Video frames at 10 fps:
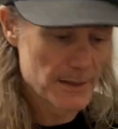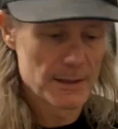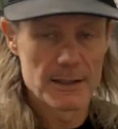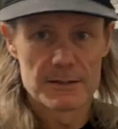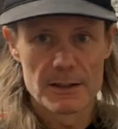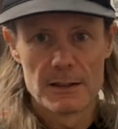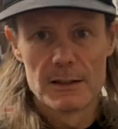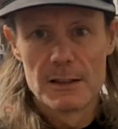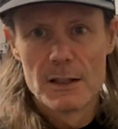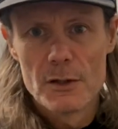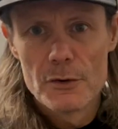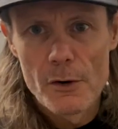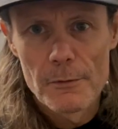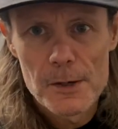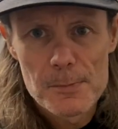is
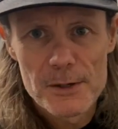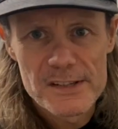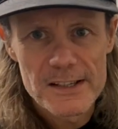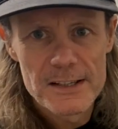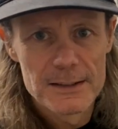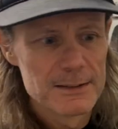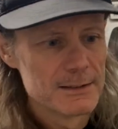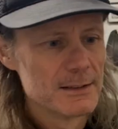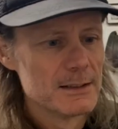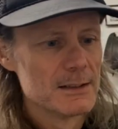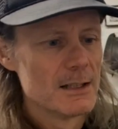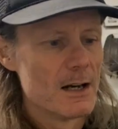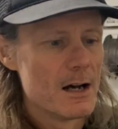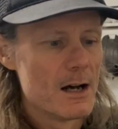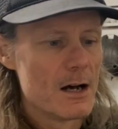not very pretty,
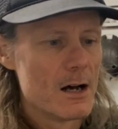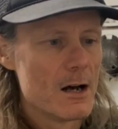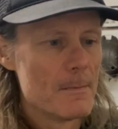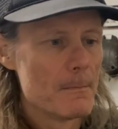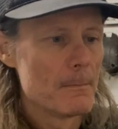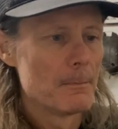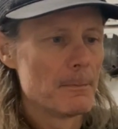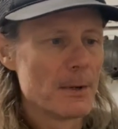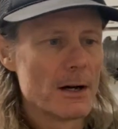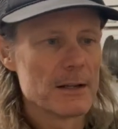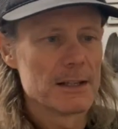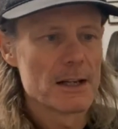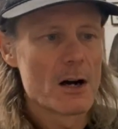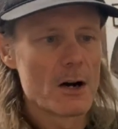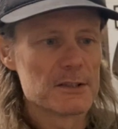but it
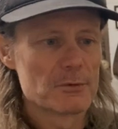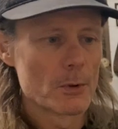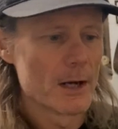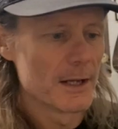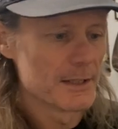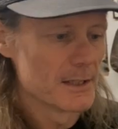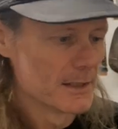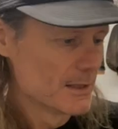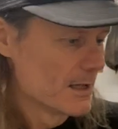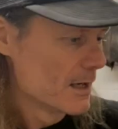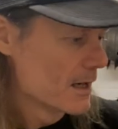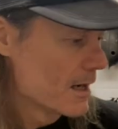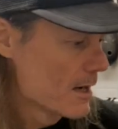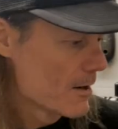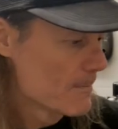hides away
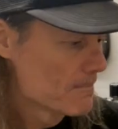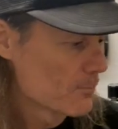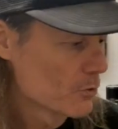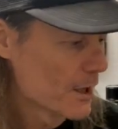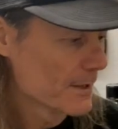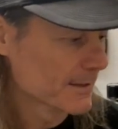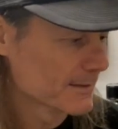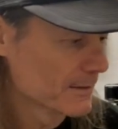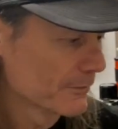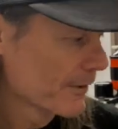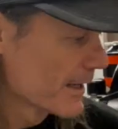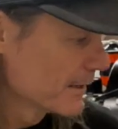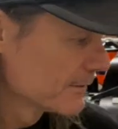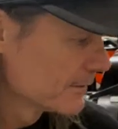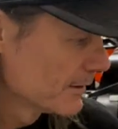right next to the
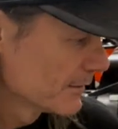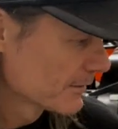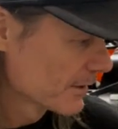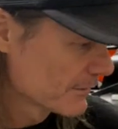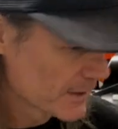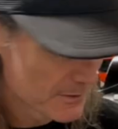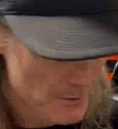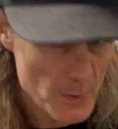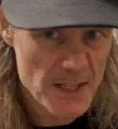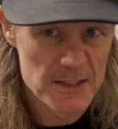fan, and it's kind of hidden